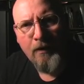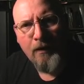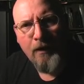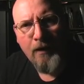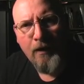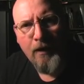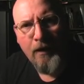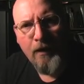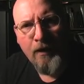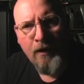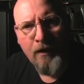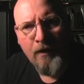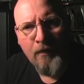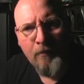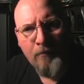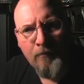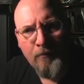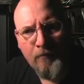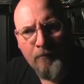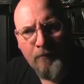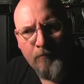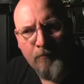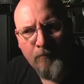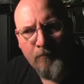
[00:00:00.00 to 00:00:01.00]

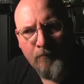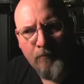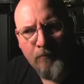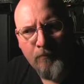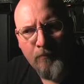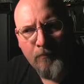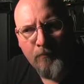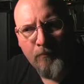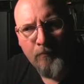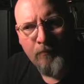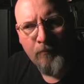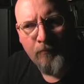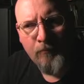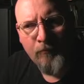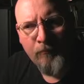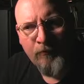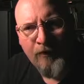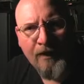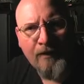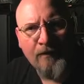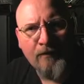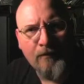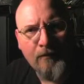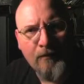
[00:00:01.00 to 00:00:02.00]
Um, in
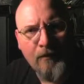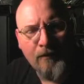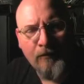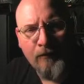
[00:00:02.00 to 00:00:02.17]
fact,